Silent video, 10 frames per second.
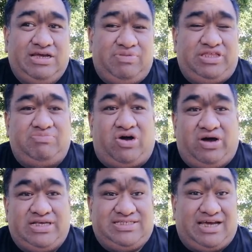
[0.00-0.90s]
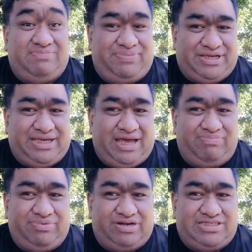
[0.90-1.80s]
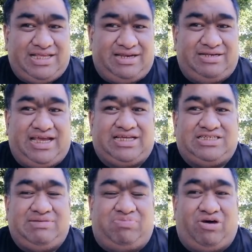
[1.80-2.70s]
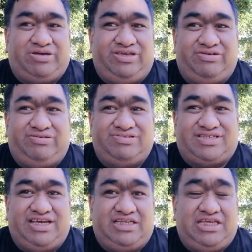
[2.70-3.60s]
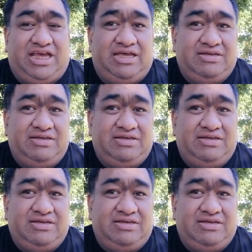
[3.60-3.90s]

But then my eye started picking up, and I started to actually block you and also hit you.